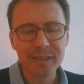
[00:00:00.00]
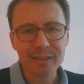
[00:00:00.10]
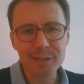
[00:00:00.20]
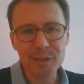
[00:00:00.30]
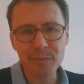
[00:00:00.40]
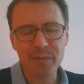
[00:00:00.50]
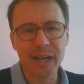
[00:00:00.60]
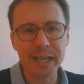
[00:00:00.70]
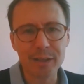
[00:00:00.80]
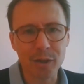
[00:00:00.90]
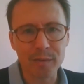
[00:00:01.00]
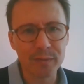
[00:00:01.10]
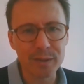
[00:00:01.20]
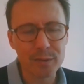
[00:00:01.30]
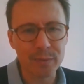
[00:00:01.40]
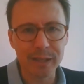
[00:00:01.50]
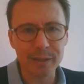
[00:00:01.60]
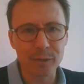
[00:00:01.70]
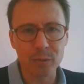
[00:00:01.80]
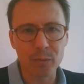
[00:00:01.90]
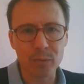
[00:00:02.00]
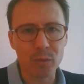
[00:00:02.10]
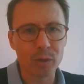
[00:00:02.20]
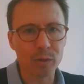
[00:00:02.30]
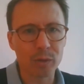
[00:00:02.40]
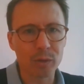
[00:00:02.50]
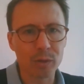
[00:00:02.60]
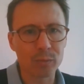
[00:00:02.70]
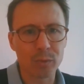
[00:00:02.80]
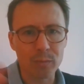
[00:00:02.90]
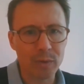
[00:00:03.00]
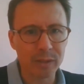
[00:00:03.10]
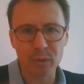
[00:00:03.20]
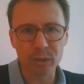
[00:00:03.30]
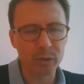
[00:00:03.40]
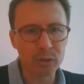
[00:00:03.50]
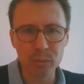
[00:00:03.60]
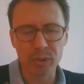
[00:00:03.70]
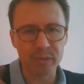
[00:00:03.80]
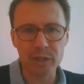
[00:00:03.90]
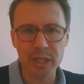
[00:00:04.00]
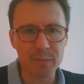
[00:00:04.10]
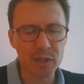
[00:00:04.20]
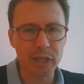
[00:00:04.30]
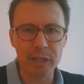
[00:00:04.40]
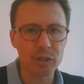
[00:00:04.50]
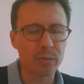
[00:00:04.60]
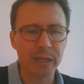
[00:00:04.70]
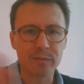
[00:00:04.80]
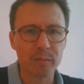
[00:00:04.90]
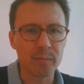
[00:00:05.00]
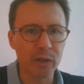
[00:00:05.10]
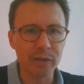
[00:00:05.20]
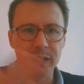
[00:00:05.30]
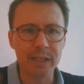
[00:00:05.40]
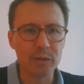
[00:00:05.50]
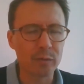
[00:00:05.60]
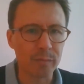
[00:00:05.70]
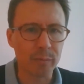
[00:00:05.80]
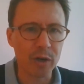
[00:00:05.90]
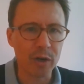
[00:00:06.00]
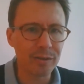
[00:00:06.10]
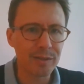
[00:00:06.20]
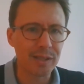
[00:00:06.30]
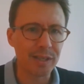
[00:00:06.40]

that you find often as well, you know, World War One, World War Two, the regimes changed, you went from monarchy to democracy.